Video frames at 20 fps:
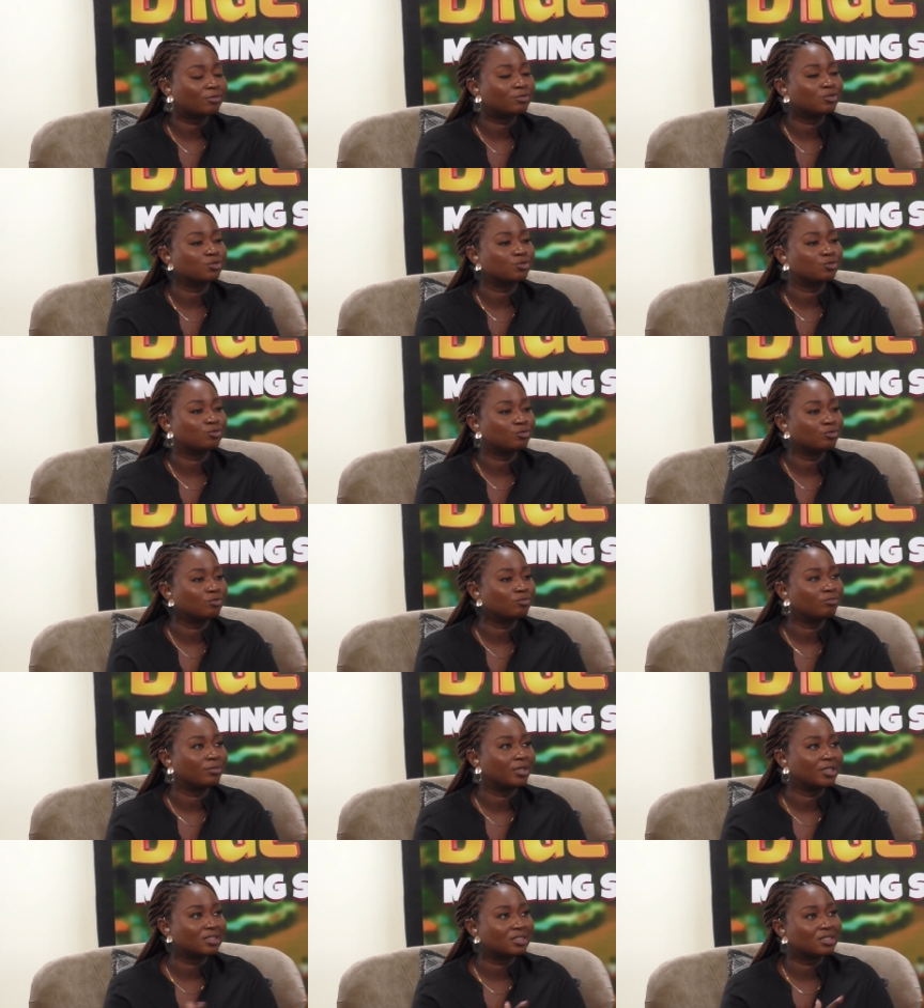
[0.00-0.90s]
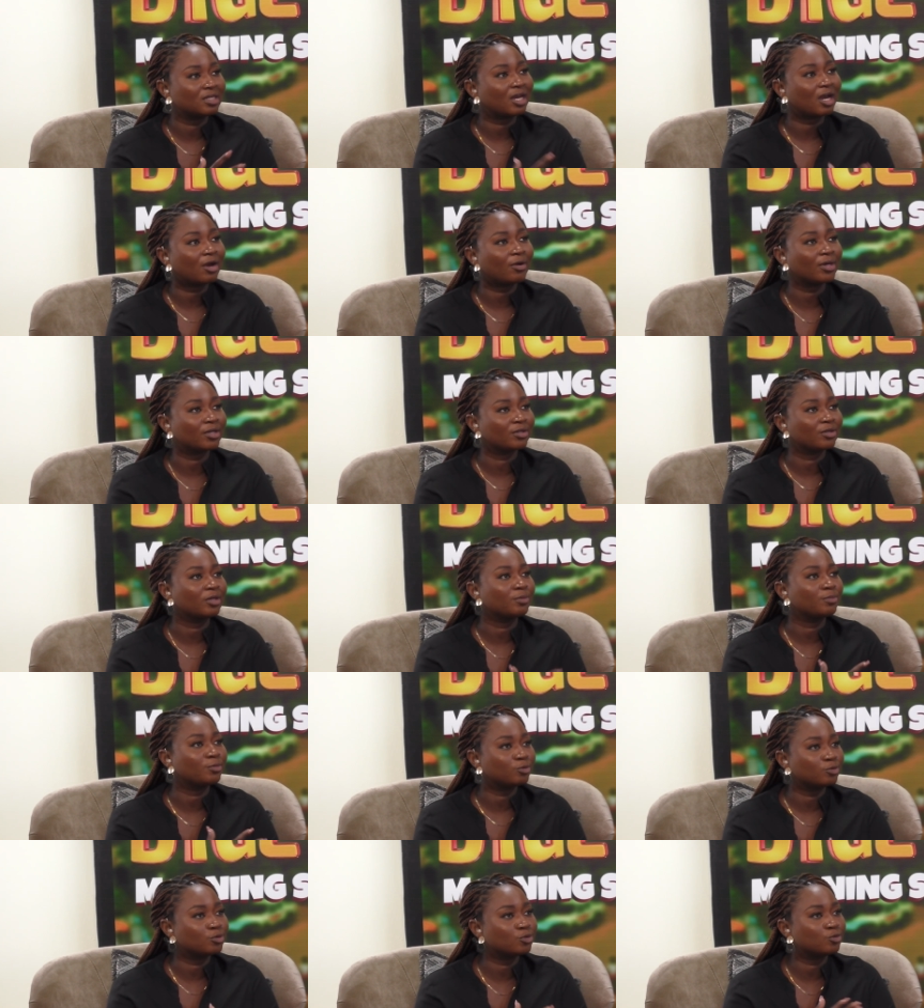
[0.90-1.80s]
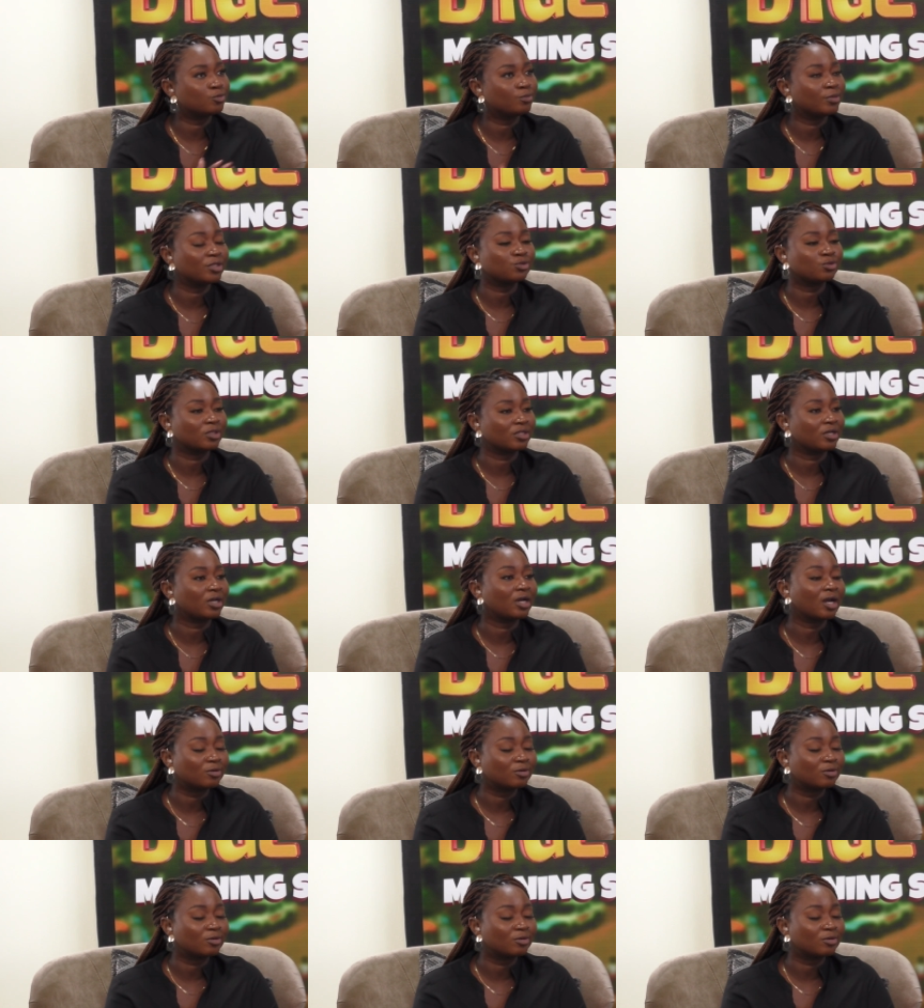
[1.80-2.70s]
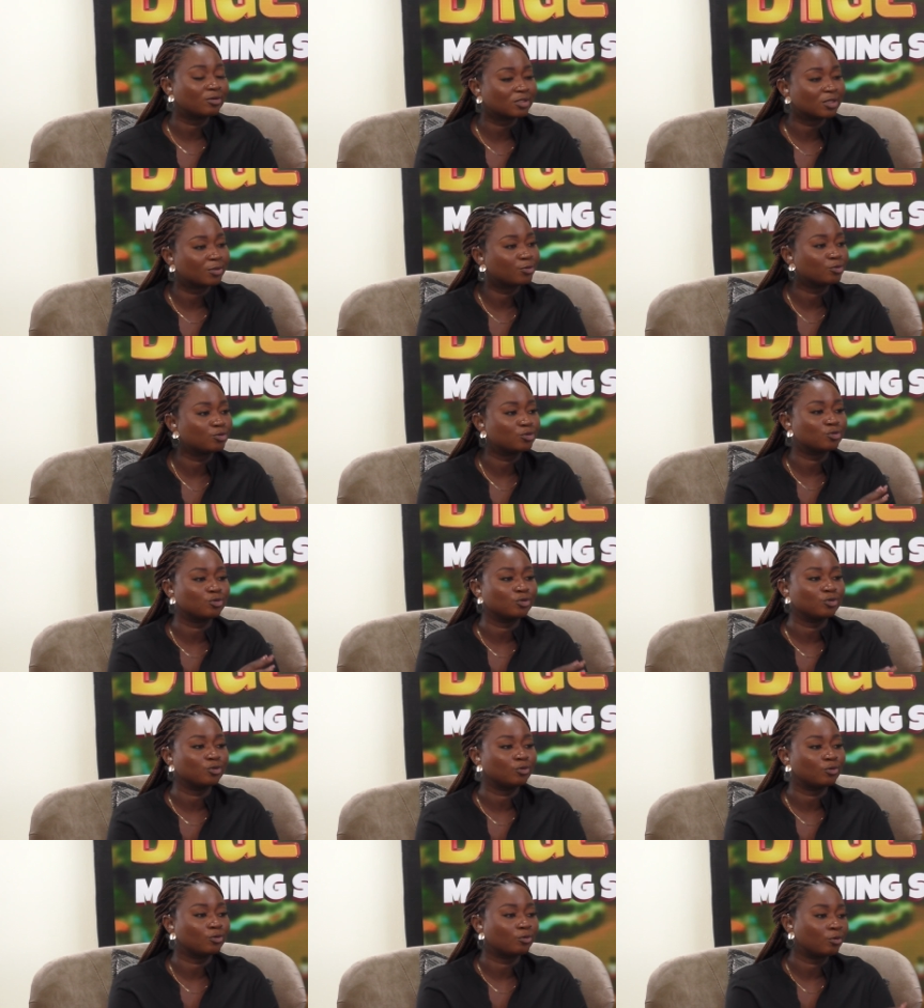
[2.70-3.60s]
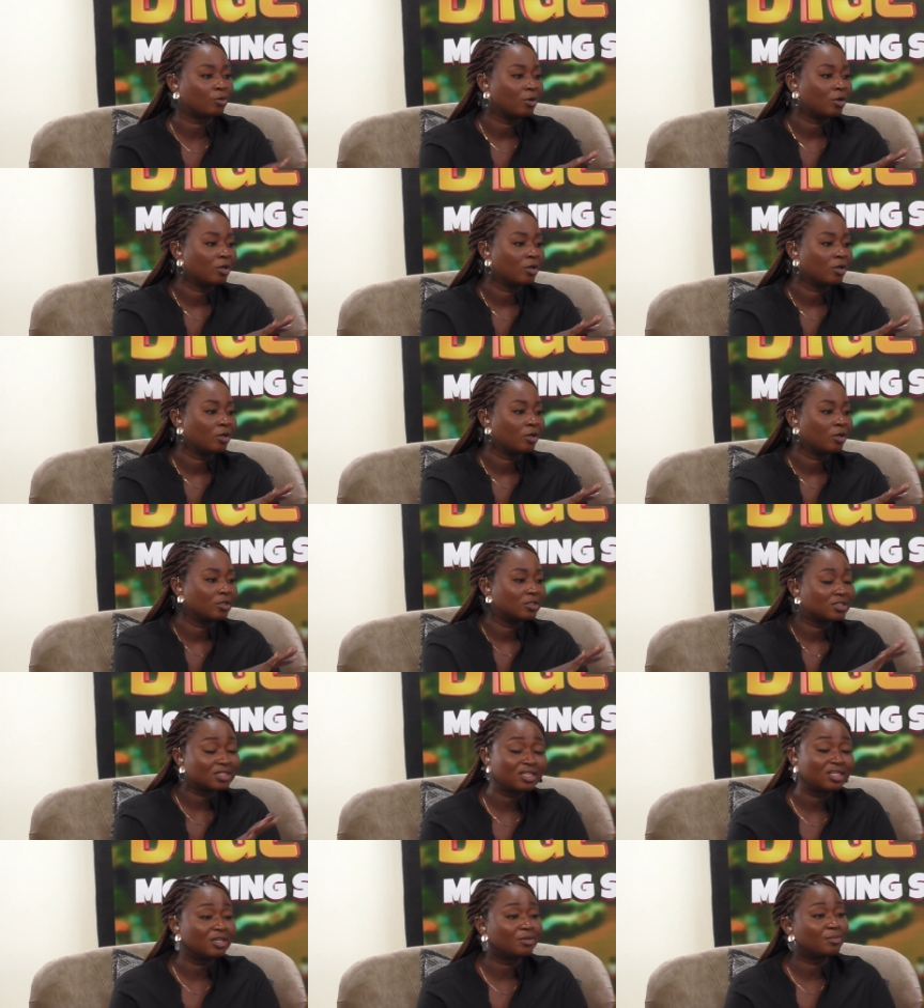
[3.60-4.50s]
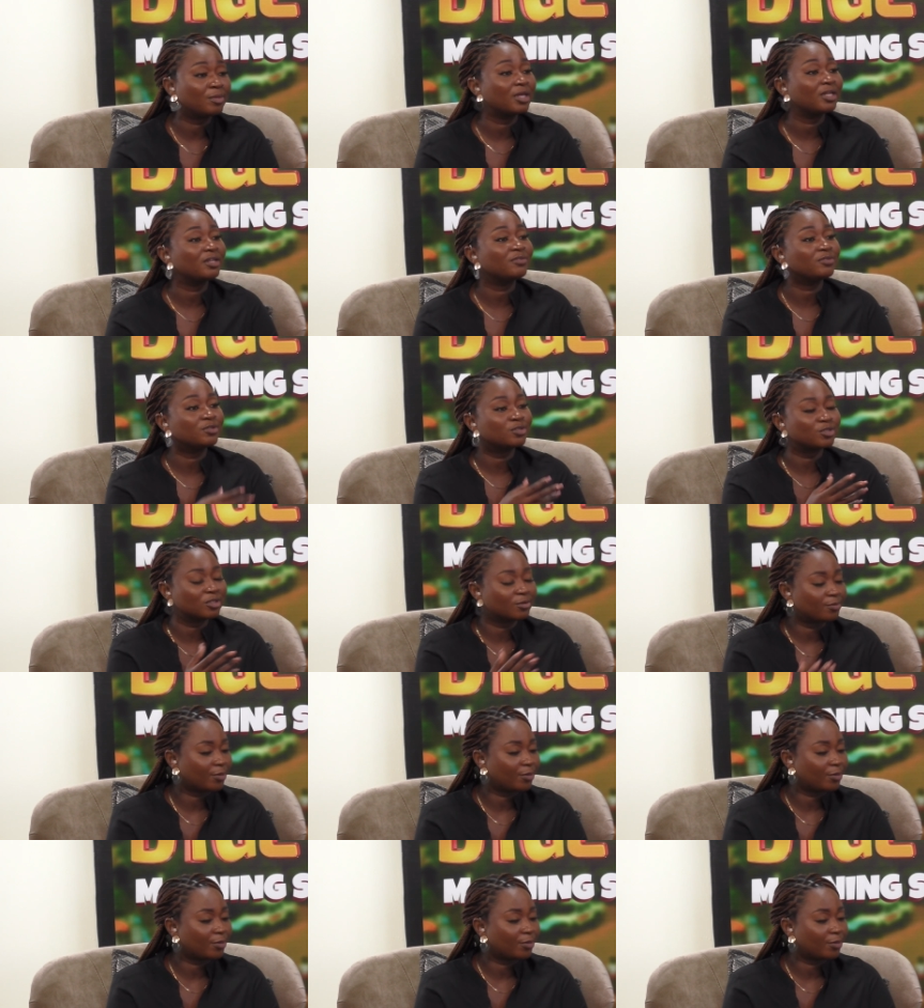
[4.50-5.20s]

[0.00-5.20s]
How do you maintain, how are you able to make sure that you're accountable to your team and even